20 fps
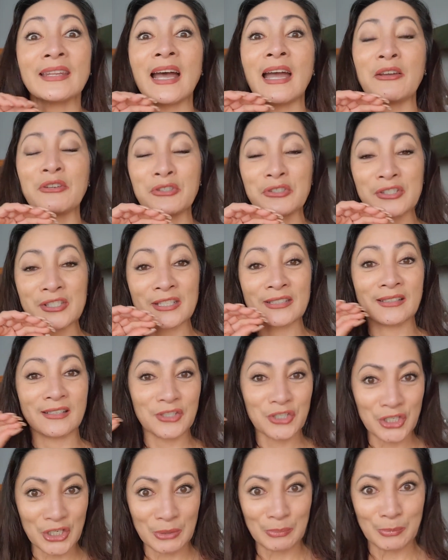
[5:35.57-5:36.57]
I should say
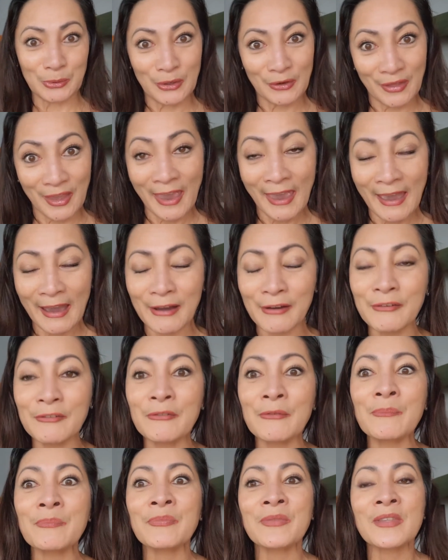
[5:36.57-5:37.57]
the cheaper they have.